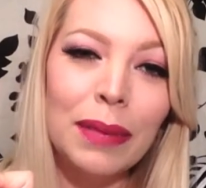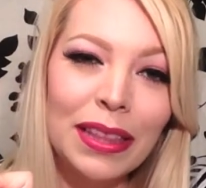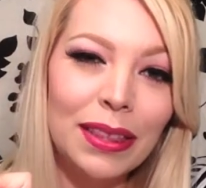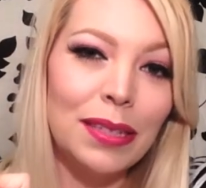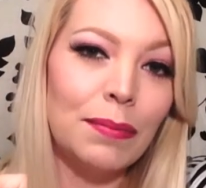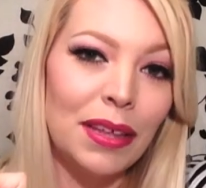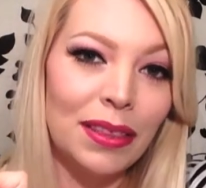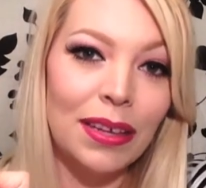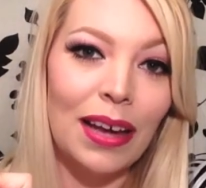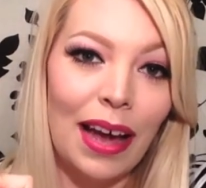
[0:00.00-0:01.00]
month to
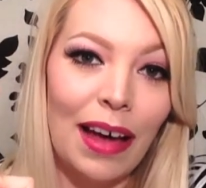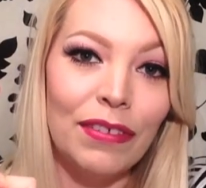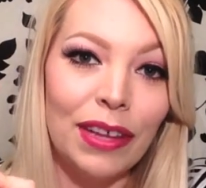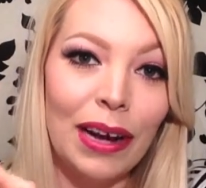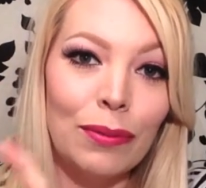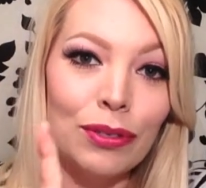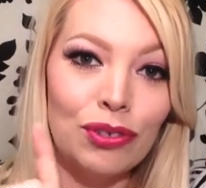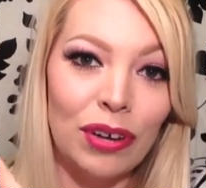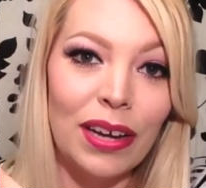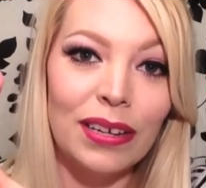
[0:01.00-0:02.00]
month and a half that I was
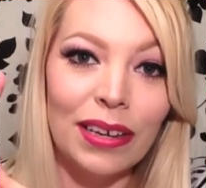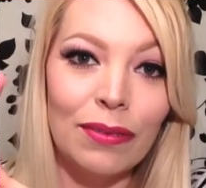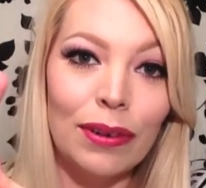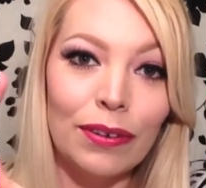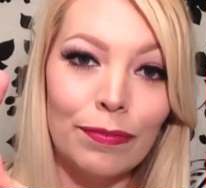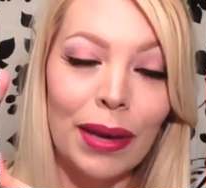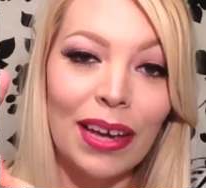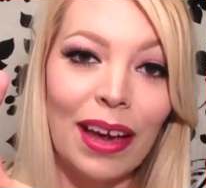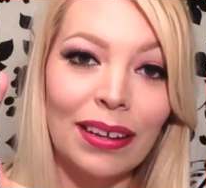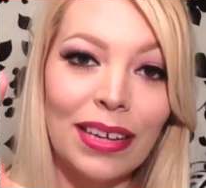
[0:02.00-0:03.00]
trying to get rid of my
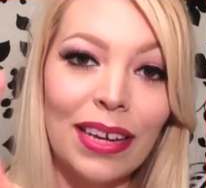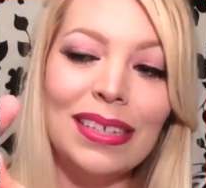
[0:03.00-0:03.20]
acne.